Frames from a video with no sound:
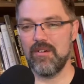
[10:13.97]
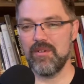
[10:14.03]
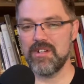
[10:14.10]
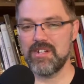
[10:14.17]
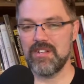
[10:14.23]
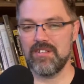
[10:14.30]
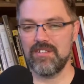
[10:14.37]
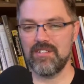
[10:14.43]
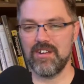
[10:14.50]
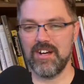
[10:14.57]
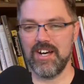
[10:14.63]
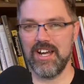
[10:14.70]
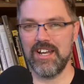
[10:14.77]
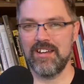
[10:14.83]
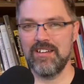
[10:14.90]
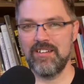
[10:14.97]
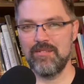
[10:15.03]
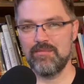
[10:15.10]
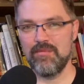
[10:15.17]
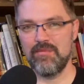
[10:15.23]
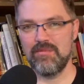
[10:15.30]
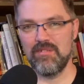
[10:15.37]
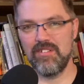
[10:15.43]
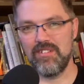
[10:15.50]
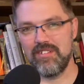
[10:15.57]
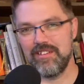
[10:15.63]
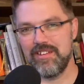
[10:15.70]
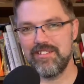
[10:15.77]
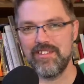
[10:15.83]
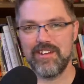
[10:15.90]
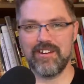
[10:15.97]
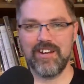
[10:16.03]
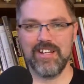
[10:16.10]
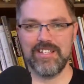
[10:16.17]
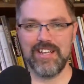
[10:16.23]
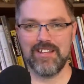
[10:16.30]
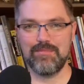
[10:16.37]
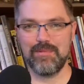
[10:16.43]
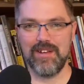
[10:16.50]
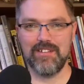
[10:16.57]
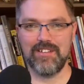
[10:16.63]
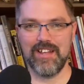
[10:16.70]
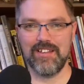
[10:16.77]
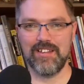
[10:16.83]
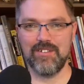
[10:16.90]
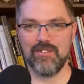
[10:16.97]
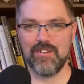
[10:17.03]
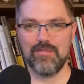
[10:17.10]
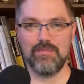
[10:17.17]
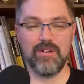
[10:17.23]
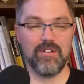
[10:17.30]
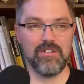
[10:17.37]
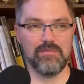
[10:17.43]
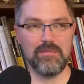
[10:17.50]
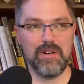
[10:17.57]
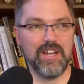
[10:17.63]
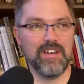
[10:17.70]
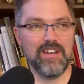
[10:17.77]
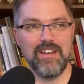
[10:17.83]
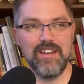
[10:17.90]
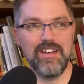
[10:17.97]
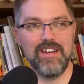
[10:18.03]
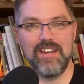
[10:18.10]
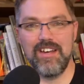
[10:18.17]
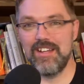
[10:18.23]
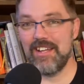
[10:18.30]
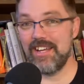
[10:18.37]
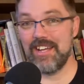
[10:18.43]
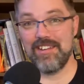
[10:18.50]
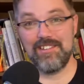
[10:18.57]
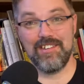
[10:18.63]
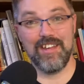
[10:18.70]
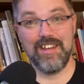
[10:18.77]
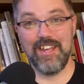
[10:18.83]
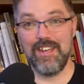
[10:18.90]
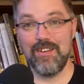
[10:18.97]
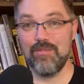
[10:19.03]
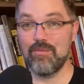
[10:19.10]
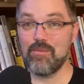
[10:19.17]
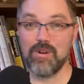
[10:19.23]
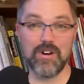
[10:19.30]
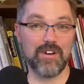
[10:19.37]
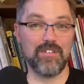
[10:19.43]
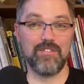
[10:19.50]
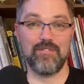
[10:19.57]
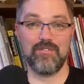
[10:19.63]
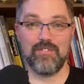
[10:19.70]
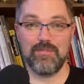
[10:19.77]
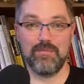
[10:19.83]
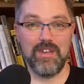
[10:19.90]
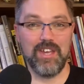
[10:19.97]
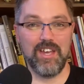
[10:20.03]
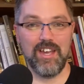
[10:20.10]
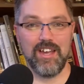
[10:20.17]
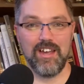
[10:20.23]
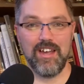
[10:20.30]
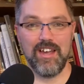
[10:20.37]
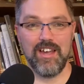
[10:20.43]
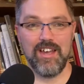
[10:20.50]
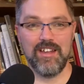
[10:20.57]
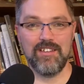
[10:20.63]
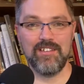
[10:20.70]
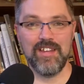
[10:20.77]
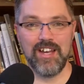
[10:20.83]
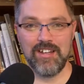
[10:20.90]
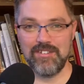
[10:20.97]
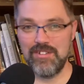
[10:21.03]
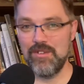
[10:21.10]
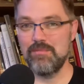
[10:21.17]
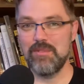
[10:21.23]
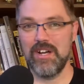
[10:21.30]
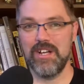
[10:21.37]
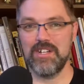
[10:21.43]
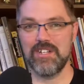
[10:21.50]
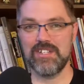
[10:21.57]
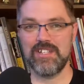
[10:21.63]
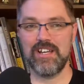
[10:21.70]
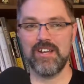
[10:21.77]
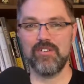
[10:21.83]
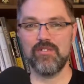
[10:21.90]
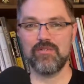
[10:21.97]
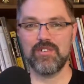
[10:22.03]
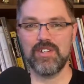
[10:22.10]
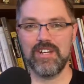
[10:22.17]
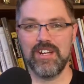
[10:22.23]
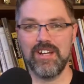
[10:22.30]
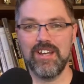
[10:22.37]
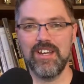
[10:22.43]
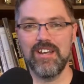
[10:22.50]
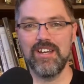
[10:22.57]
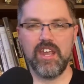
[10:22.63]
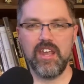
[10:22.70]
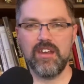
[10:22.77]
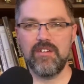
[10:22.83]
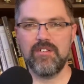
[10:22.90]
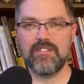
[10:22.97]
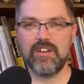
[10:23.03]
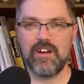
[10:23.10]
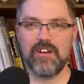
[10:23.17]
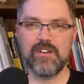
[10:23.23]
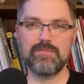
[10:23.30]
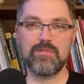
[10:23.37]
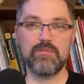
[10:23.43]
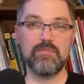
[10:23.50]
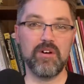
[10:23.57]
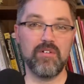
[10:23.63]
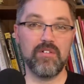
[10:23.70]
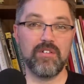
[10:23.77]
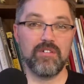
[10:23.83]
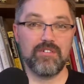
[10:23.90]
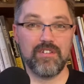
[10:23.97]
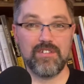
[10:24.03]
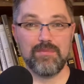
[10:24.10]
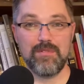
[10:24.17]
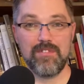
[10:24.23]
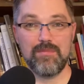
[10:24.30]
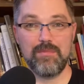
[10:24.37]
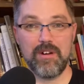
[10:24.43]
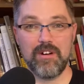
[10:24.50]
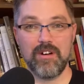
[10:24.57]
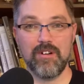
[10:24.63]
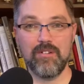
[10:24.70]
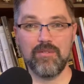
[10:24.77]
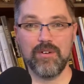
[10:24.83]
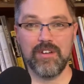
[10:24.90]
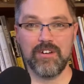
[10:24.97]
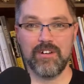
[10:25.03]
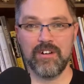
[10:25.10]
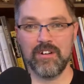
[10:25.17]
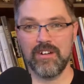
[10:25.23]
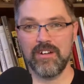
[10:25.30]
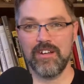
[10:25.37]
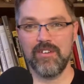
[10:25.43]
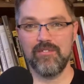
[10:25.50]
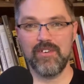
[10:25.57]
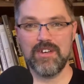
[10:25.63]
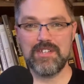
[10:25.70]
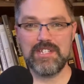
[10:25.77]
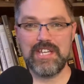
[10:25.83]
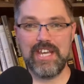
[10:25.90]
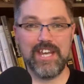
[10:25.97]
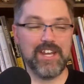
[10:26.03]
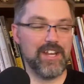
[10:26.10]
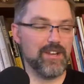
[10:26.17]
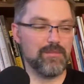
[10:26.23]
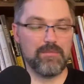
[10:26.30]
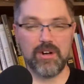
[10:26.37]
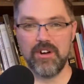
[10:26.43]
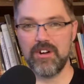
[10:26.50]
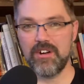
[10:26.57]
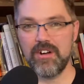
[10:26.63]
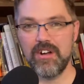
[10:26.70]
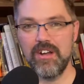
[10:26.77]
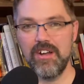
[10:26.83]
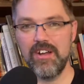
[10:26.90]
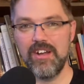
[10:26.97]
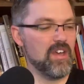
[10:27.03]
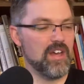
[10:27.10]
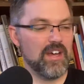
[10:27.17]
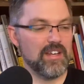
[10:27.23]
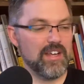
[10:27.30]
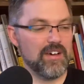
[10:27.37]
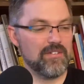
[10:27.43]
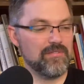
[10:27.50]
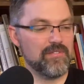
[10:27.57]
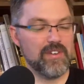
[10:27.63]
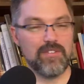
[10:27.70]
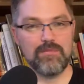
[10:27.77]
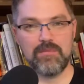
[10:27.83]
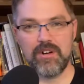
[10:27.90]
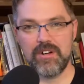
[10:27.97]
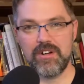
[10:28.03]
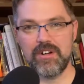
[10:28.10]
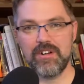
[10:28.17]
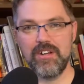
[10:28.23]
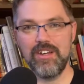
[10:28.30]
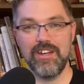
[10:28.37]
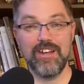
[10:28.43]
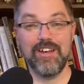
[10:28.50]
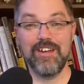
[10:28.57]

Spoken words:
which is odd considering it takes place at the North Pole. But like I said, it works for me. It's not too much. It's not overdone. You know, it's hard to promote Christmas spirit when you're investigating a murder. An elf is murdered.